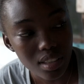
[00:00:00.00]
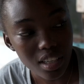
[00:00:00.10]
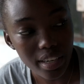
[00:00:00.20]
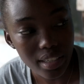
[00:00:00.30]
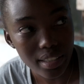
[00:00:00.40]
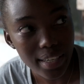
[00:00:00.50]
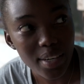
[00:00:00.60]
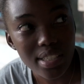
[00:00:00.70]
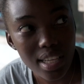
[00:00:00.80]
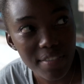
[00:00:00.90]
Girl, you
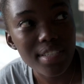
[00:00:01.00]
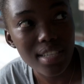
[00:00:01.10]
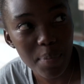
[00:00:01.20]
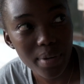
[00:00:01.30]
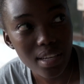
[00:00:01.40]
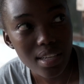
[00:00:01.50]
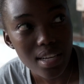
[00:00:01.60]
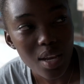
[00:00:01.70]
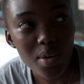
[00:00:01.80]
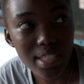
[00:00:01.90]
know say if you stop it.
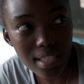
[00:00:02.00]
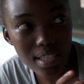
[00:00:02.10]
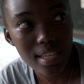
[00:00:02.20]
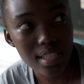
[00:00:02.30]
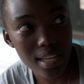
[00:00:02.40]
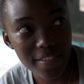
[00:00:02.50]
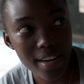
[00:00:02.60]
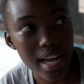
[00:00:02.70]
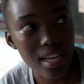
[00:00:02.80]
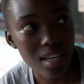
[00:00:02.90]
You know, say so you stay from
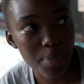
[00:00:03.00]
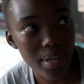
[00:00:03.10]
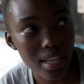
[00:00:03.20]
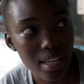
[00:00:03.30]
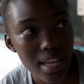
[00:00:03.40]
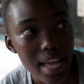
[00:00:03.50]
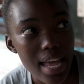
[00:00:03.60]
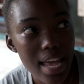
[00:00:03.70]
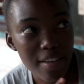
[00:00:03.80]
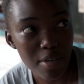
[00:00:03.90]
your little pitney.
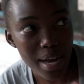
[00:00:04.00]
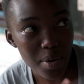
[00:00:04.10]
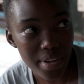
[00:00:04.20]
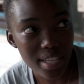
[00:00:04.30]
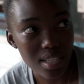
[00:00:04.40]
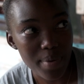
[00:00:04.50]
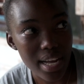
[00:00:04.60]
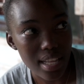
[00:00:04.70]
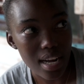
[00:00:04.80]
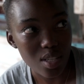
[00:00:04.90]
Everybody when you see me, I
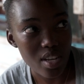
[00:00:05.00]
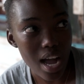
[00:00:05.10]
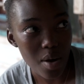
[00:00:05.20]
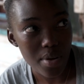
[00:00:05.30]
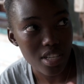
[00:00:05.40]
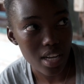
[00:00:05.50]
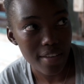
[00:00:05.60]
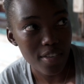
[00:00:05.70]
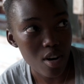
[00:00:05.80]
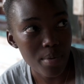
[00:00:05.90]
talk to you, I always try
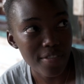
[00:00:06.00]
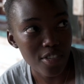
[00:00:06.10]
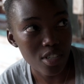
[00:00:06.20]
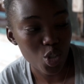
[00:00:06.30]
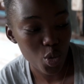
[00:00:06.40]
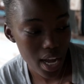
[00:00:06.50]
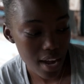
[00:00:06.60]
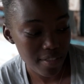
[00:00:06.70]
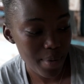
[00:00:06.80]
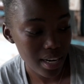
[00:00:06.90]
to come in front. You have
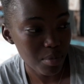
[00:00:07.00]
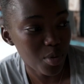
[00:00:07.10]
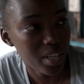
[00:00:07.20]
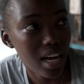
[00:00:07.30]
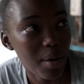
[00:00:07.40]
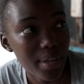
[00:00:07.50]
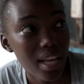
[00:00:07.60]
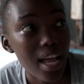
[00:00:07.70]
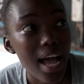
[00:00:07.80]
everybody more than me.